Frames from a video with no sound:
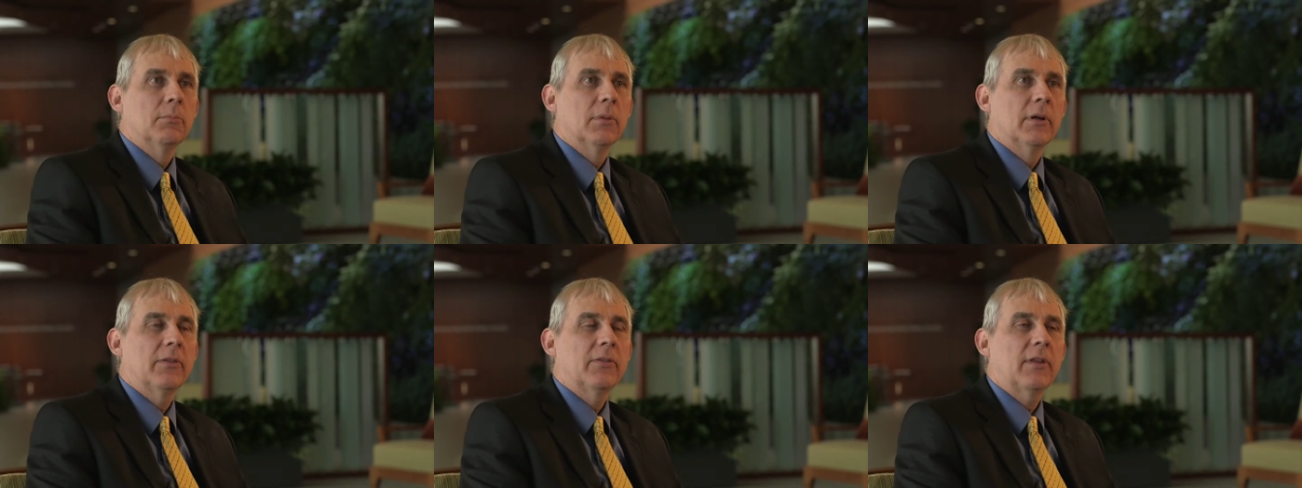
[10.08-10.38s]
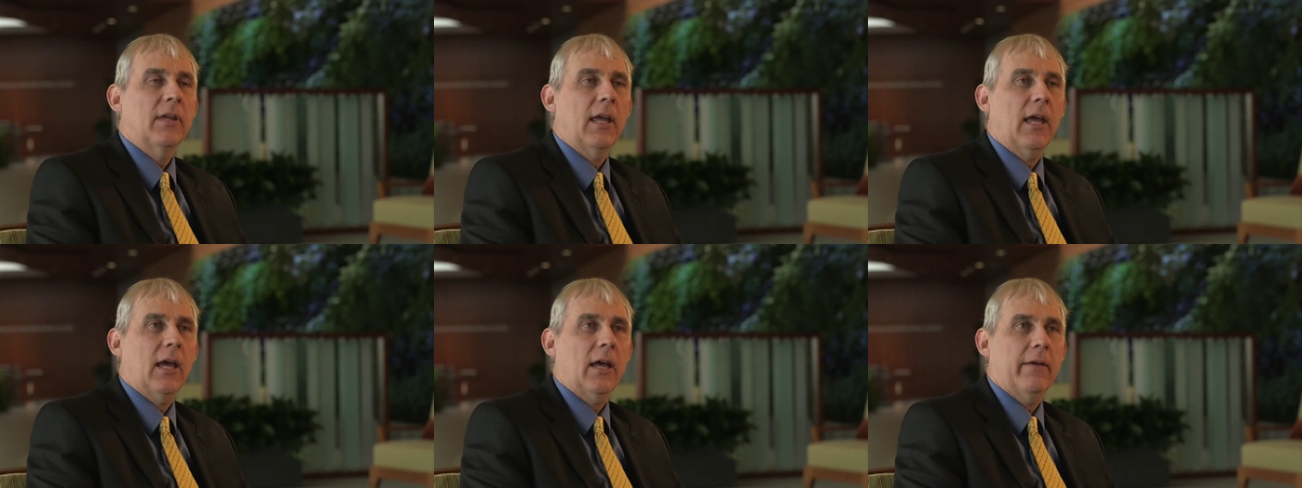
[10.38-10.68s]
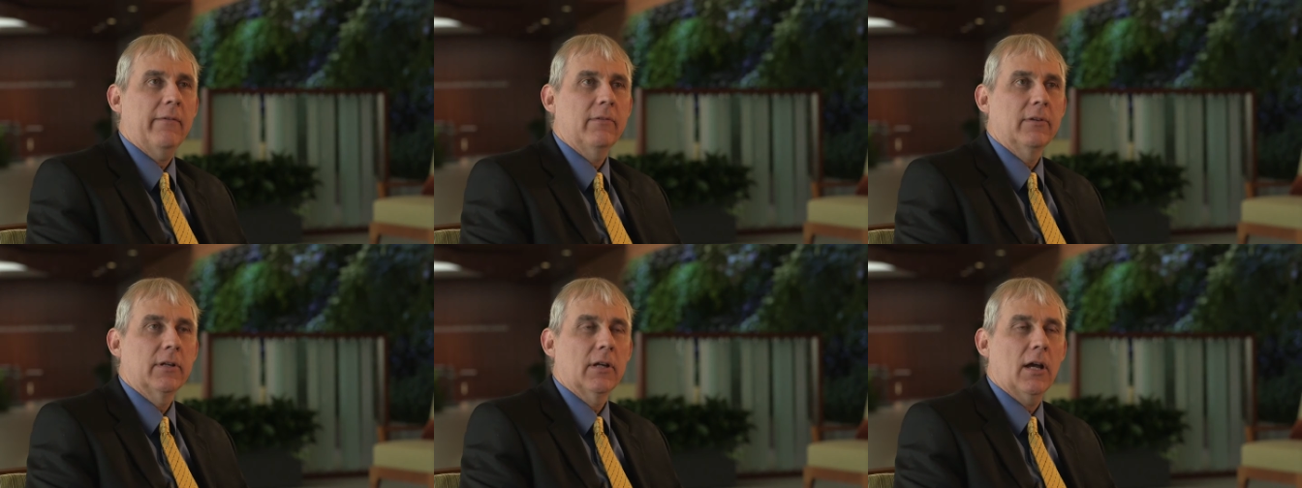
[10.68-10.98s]
but they
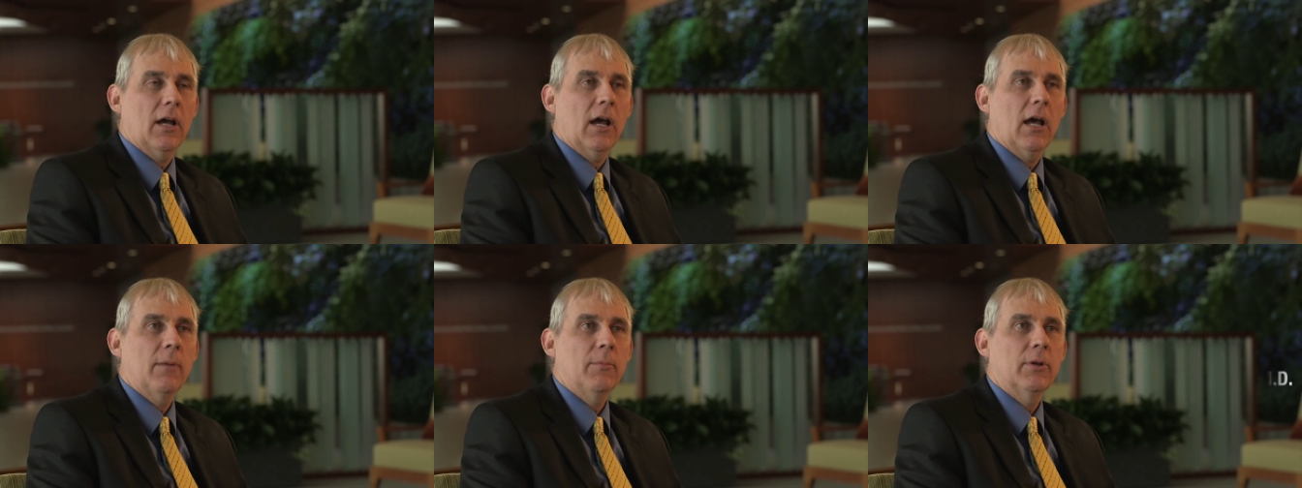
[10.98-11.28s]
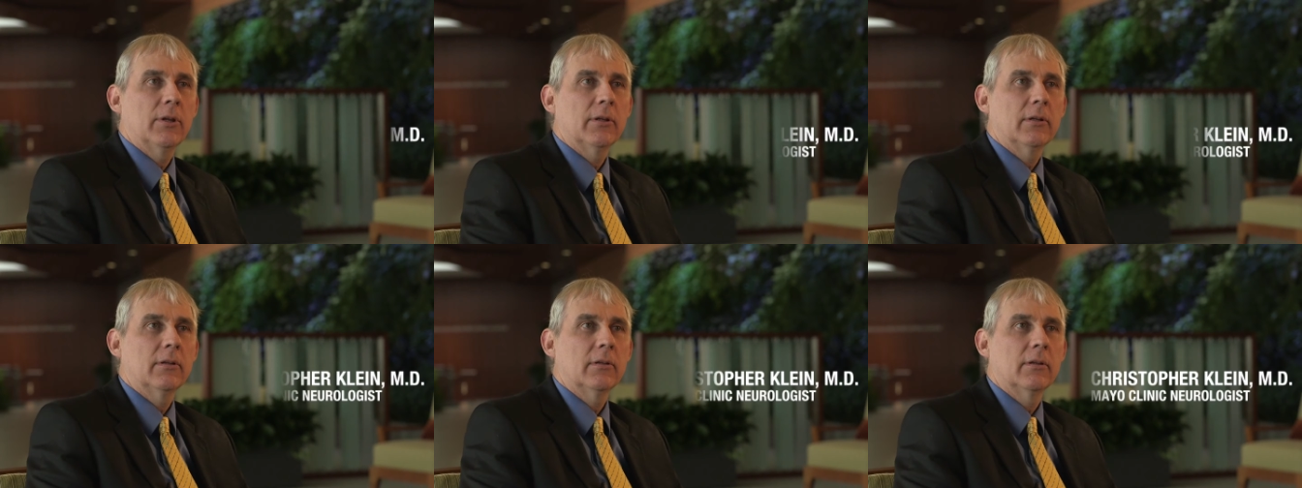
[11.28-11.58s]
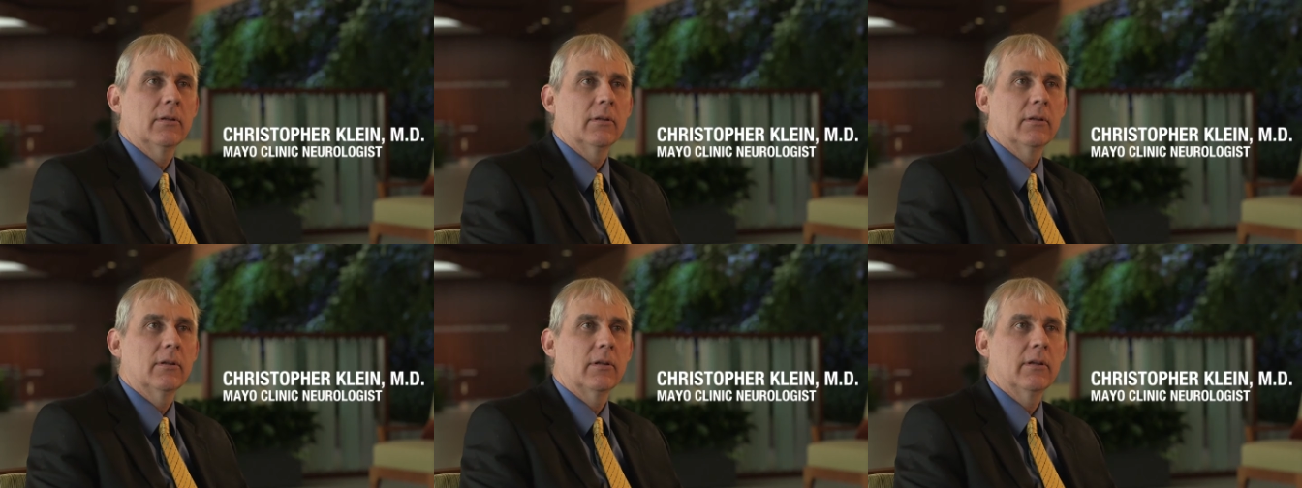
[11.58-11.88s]
have in common
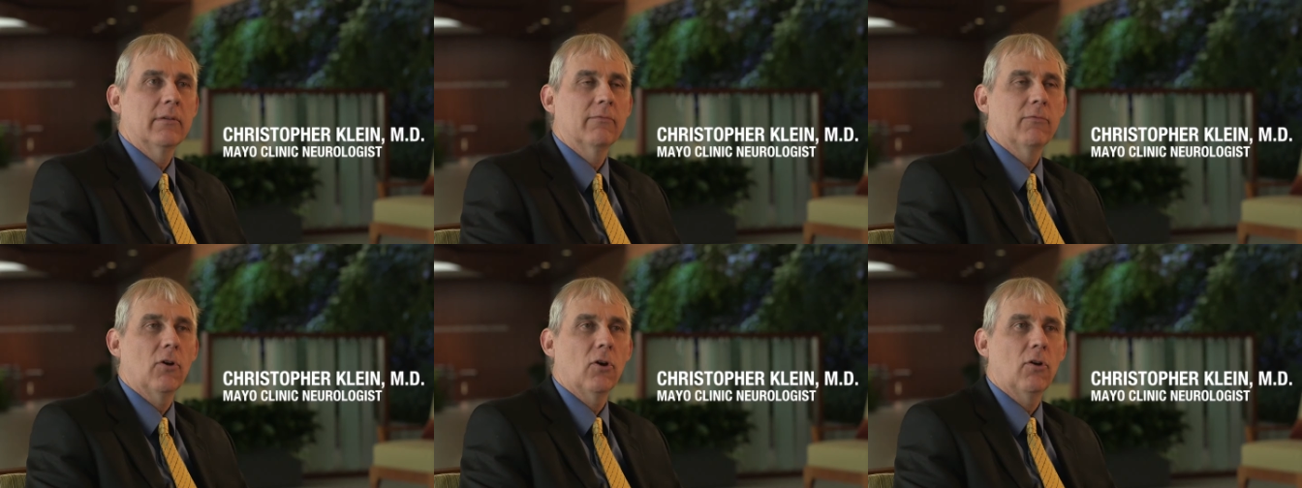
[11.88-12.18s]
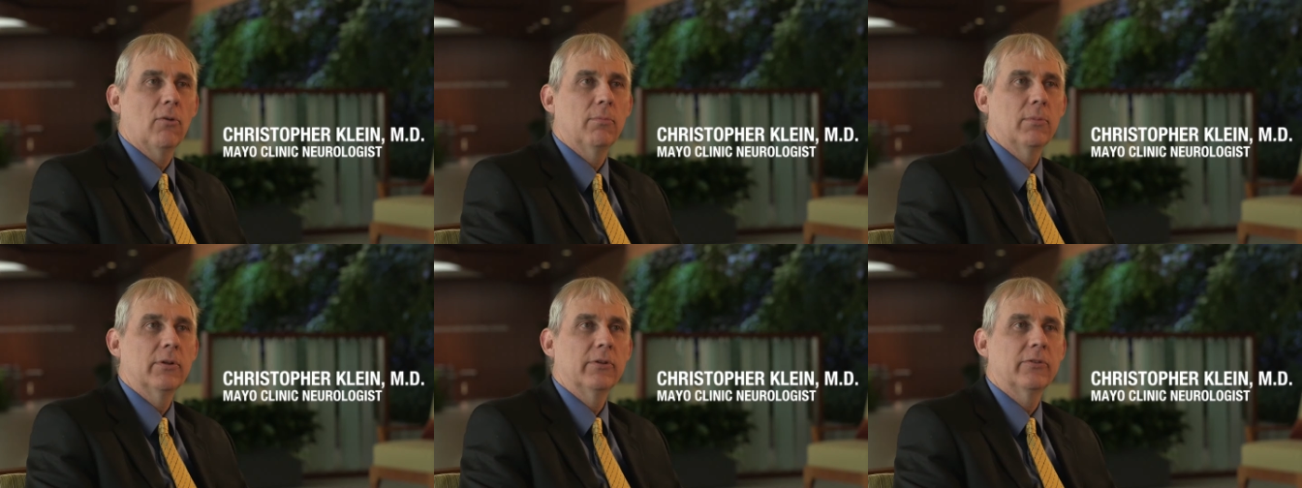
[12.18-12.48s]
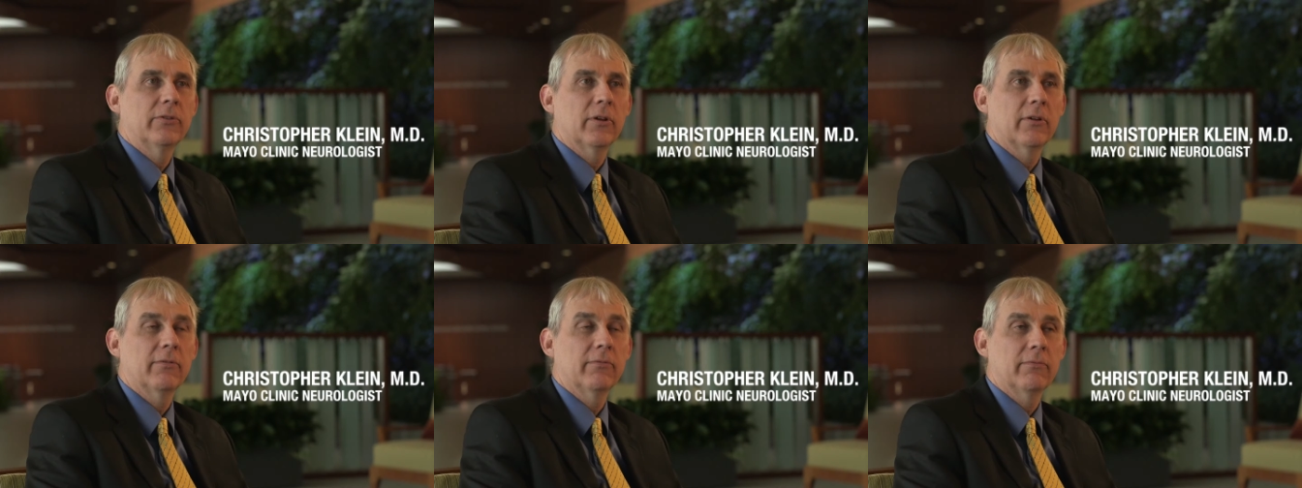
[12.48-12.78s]
the
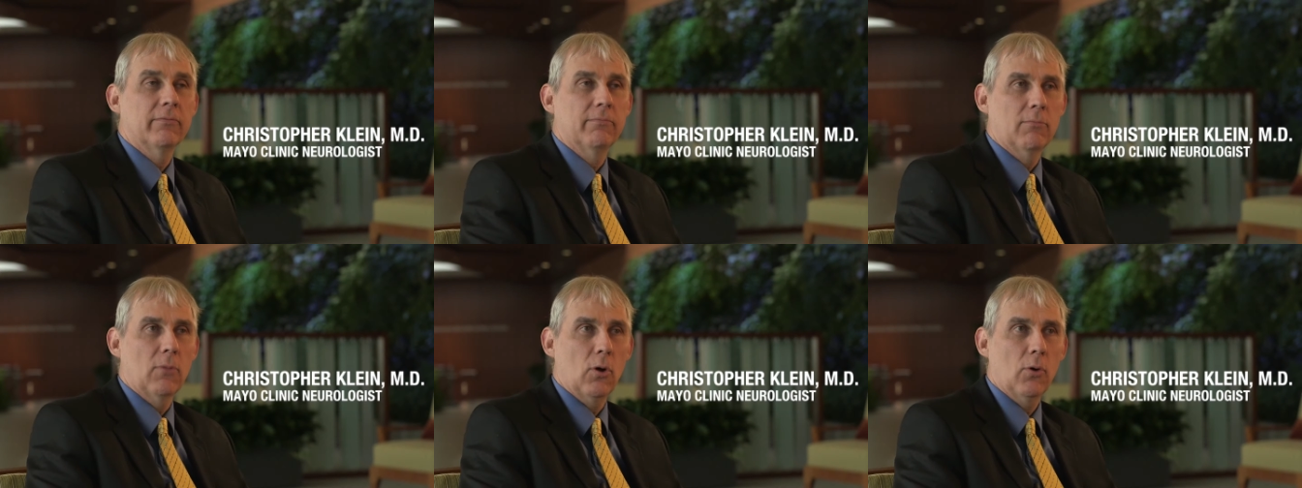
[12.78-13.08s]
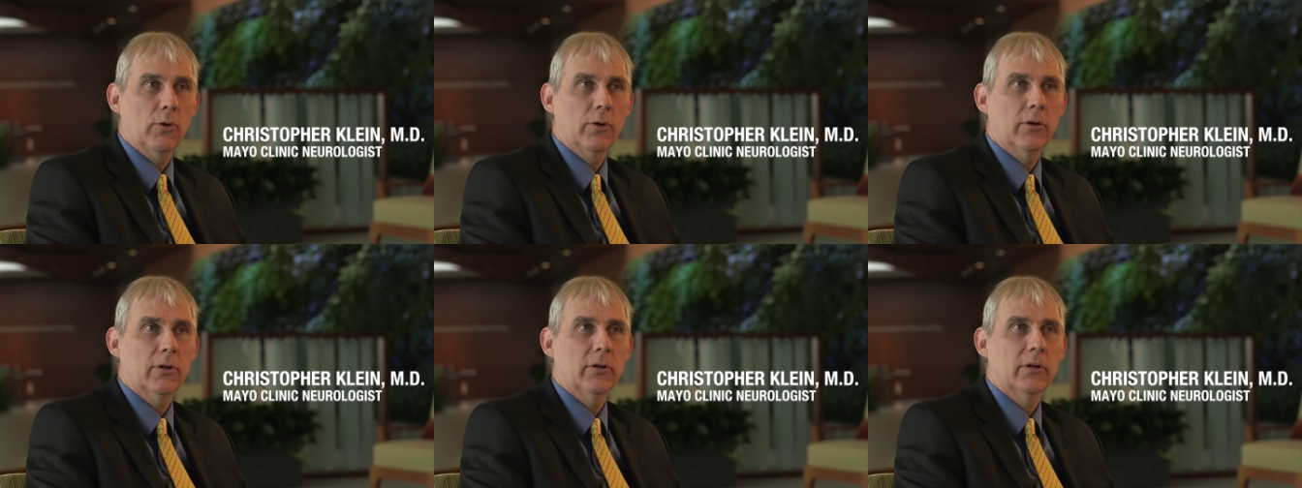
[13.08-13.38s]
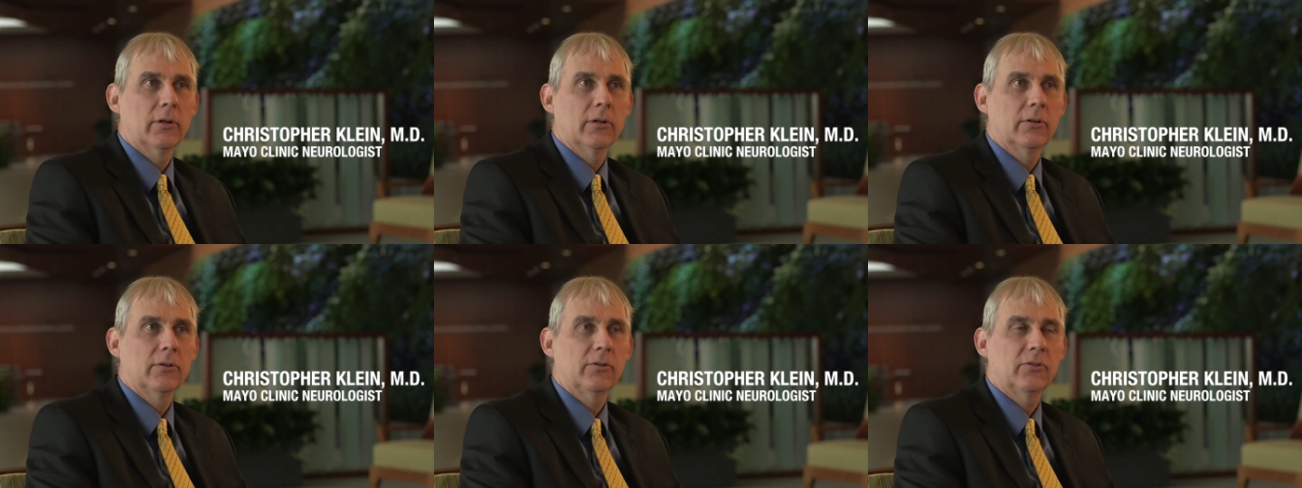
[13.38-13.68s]
involvements of
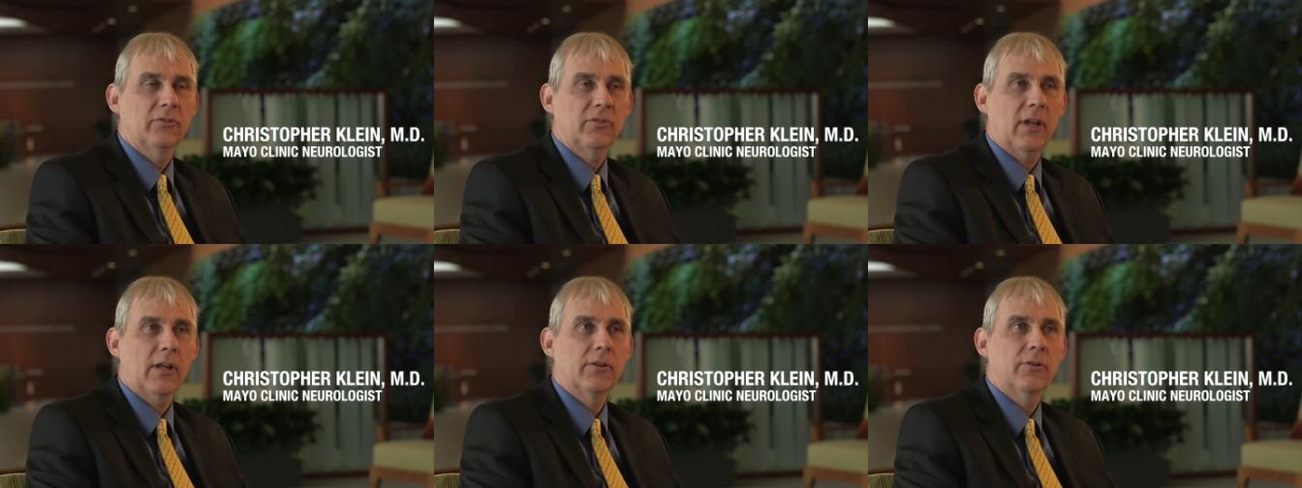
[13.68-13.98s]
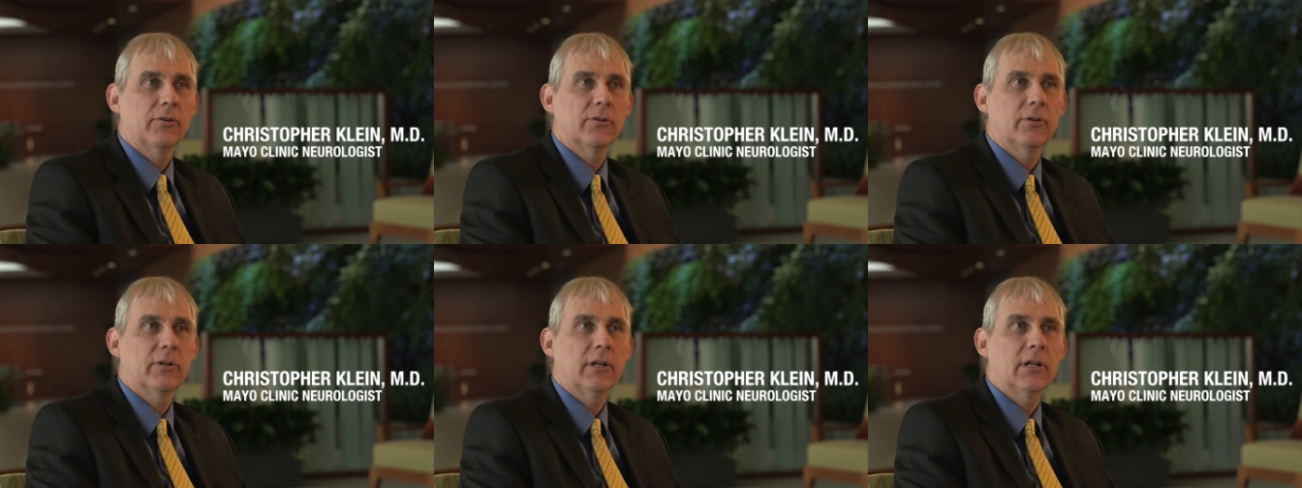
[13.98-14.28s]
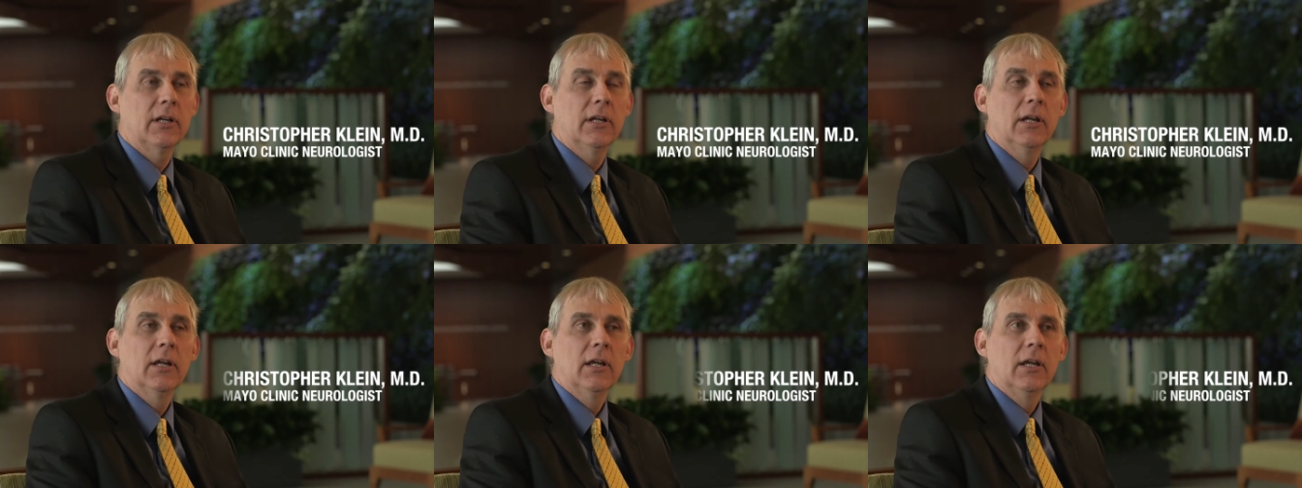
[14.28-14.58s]
motor,
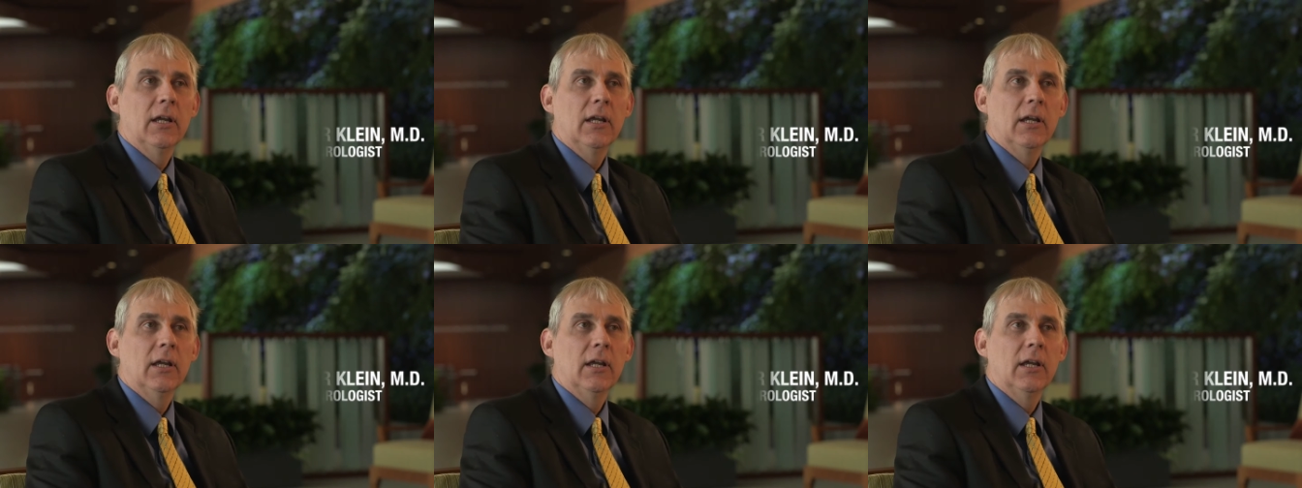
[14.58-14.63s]
sensory,